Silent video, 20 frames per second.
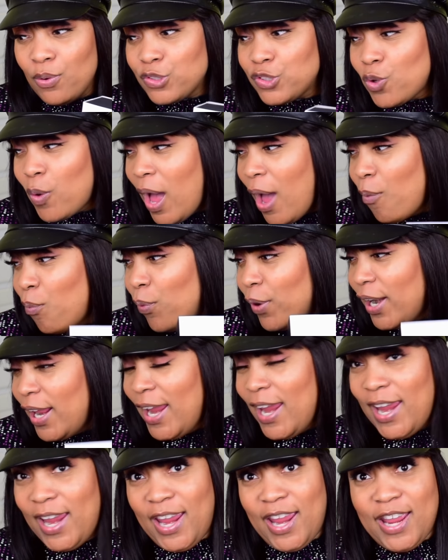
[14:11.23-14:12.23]
So I went
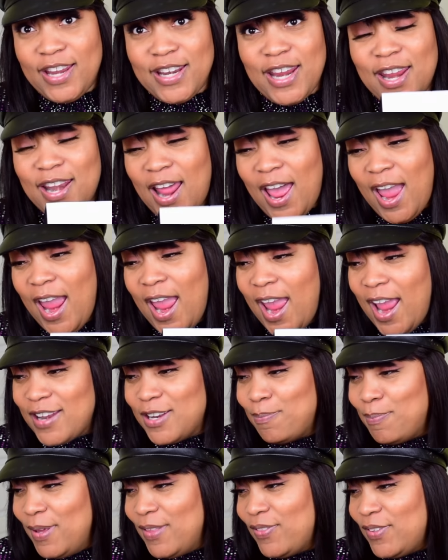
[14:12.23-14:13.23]
ahead and I had to
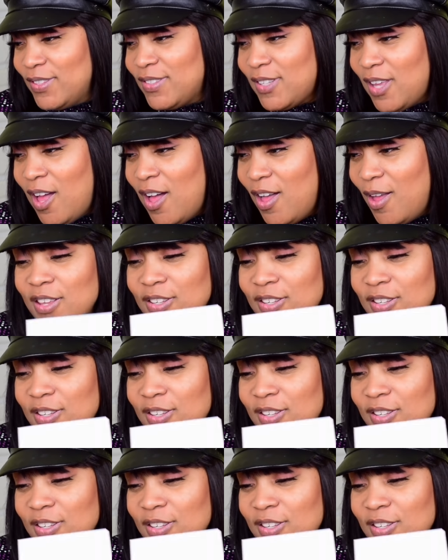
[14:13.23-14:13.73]
pick this up.